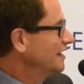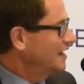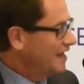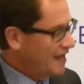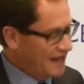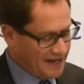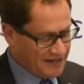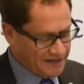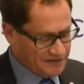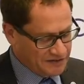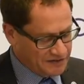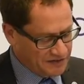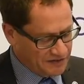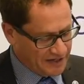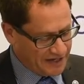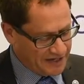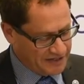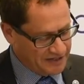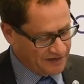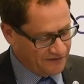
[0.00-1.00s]
and
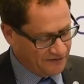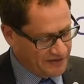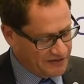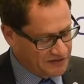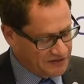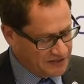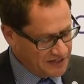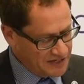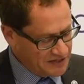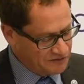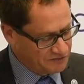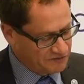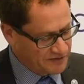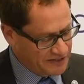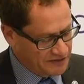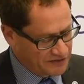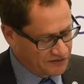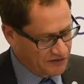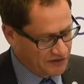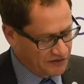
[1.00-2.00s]
that if it did
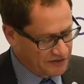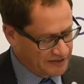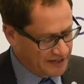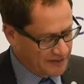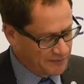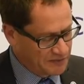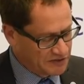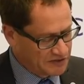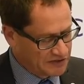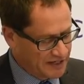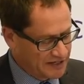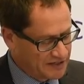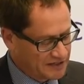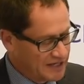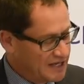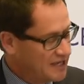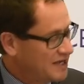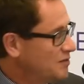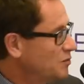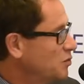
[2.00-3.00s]
reach 38%,
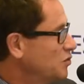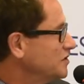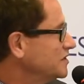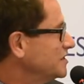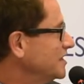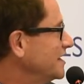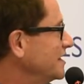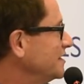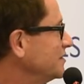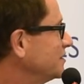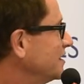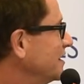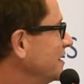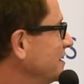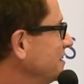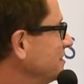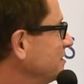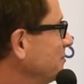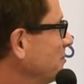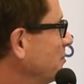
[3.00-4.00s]
he would eat
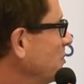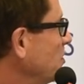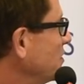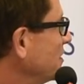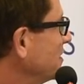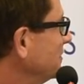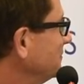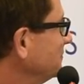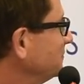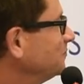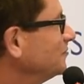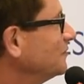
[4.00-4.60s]
his book.